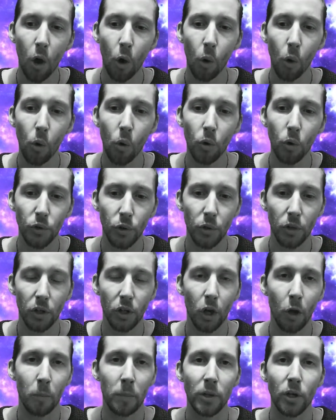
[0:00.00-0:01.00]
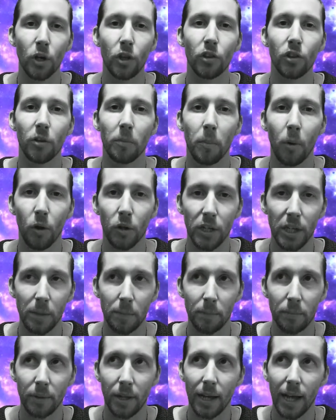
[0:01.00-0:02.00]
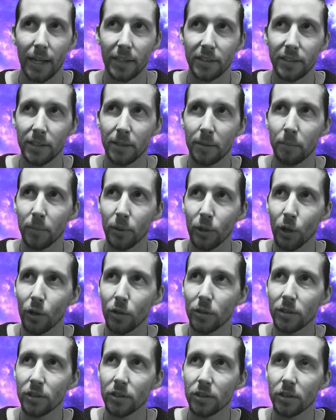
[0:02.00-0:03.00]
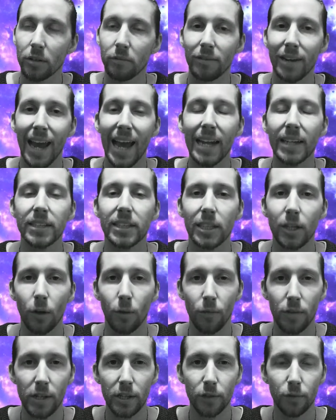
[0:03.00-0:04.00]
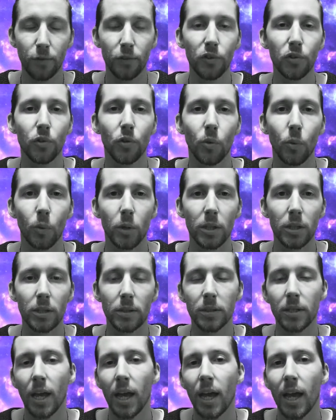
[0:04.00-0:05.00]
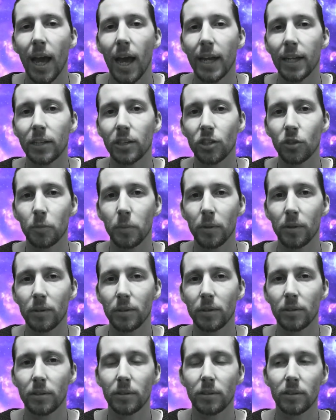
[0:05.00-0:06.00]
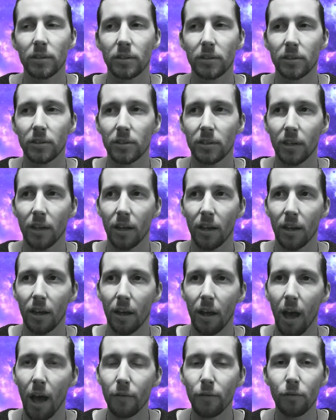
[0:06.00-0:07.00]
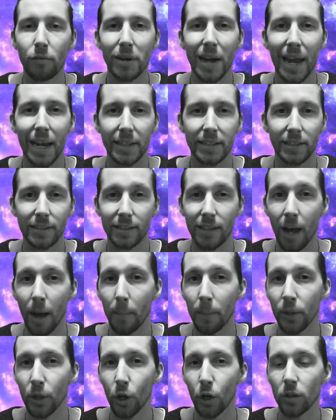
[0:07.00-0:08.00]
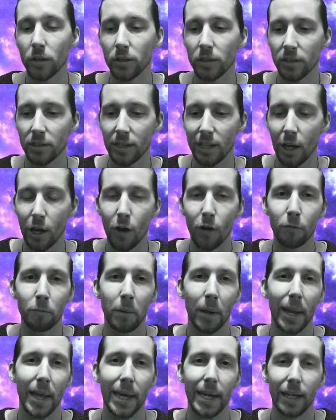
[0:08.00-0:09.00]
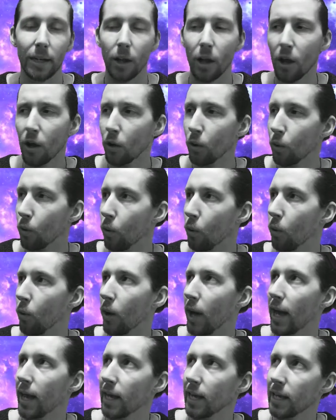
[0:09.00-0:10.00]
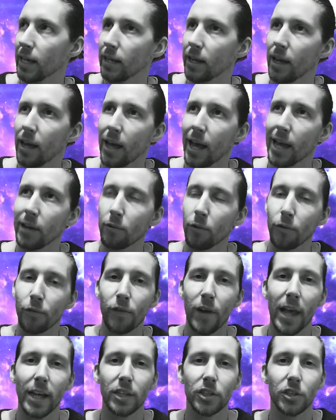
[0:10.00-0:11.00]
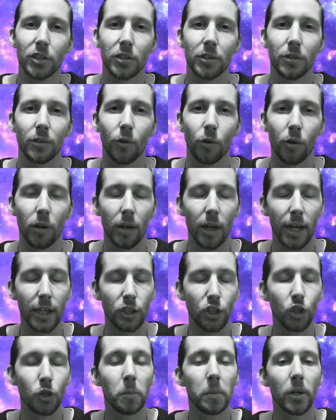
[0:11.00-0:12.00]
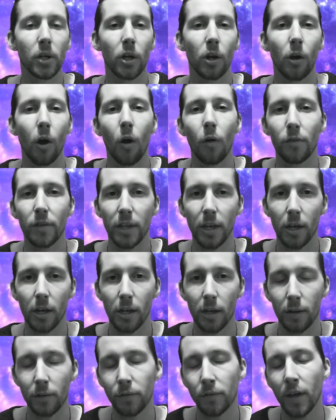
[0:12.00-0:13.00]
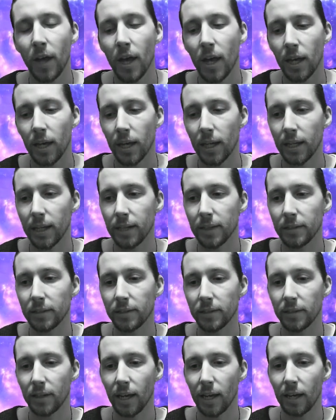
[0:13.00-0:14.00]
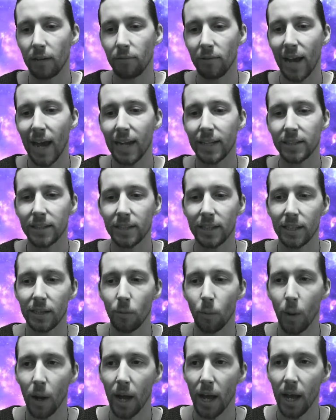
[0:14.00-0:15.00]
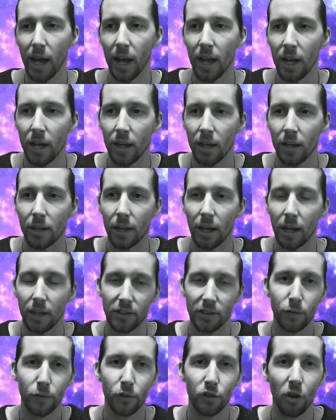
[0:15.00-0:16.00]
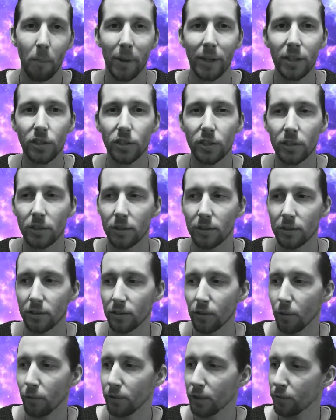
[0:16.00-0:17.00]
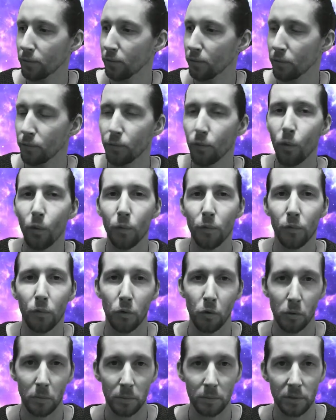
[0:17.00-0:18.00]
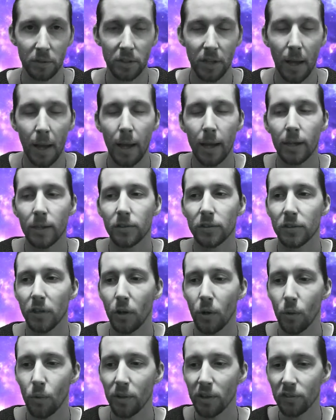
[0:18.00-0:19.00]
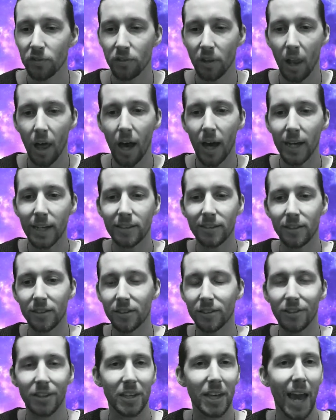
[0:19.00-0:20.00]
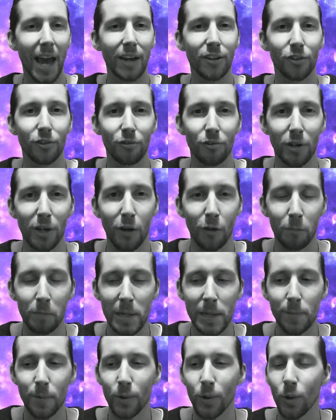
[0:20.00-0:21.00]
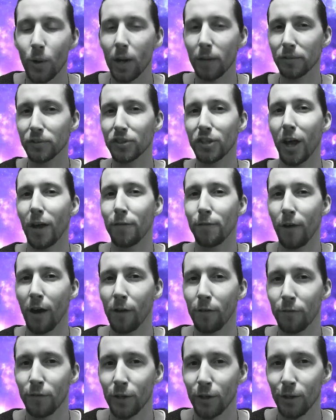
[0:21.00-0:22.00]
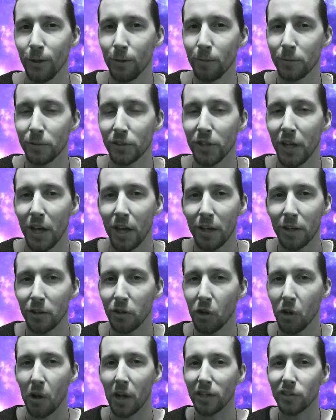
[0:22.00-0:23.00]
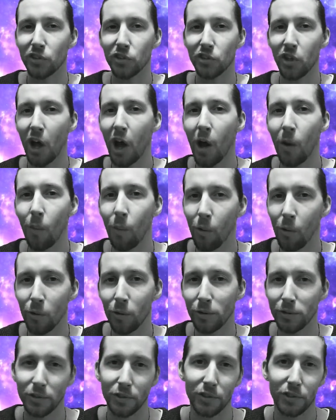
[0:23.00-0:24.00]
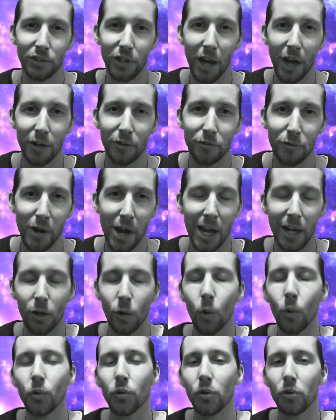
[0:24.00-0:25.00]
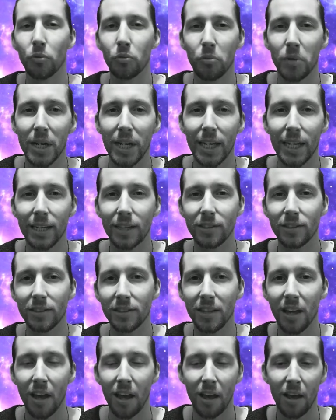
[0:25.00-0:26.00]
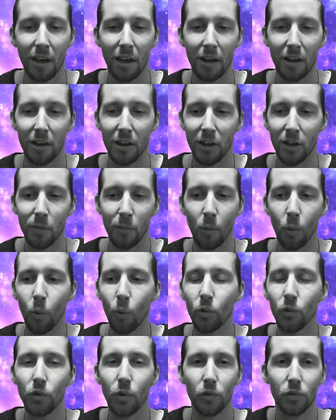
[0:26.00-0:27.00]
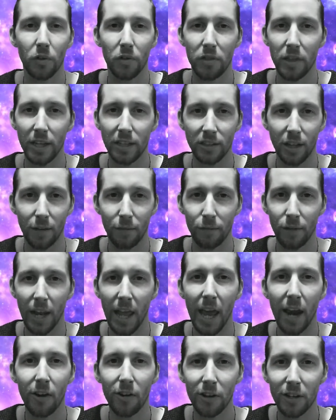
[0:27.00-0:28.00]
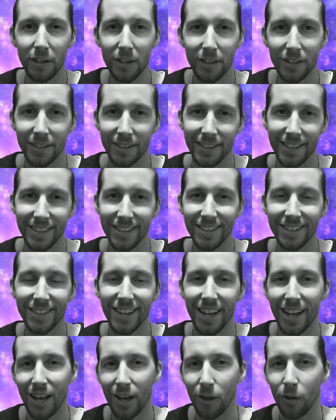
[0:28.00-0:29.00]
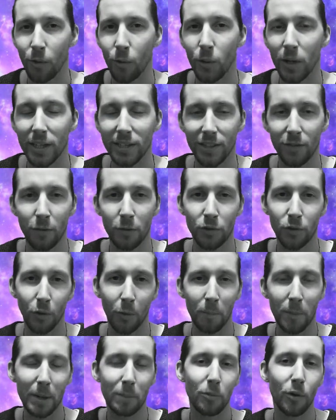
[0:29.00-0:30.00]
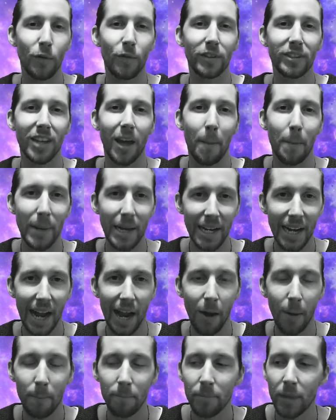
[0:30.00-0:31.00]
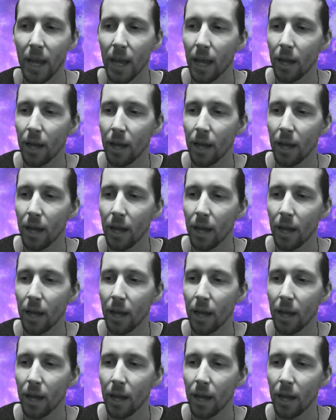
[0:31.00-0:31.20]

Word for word: Or you can go beyond the body, as in beyond the reality of this physical world, and experience other realities that are beyond the earth plane, or a reflection or a duplicate of the earth. It is a reality where different dimensions of different thought forms. So this lies under the category of people who love sci-fi films, like Star Wars and Star Trek, Lord of the Rings, all sorts of things like Valerian and all these other sort of big movies that have been out.